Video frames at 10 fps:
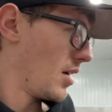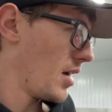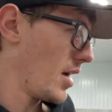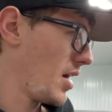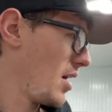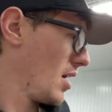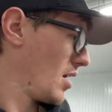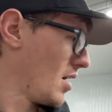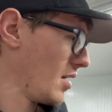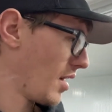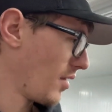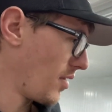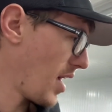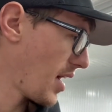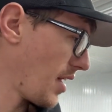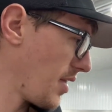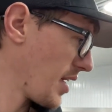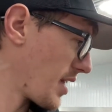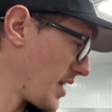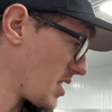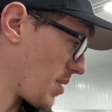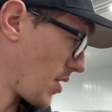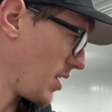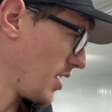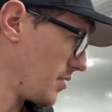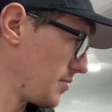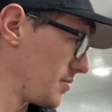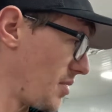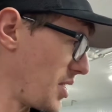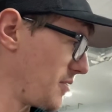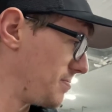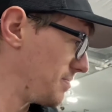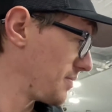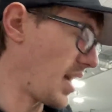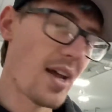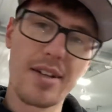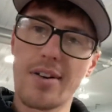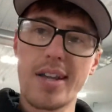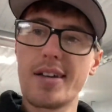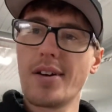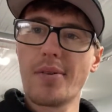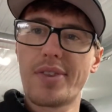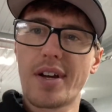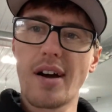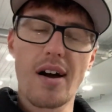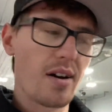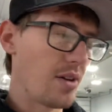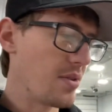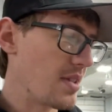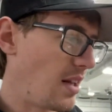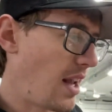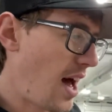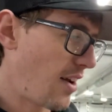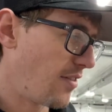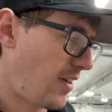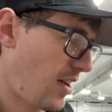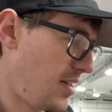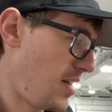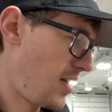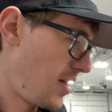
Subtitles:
And other than that, I think that's about it. I mean, I had a great year with the car. It was a lot of fun.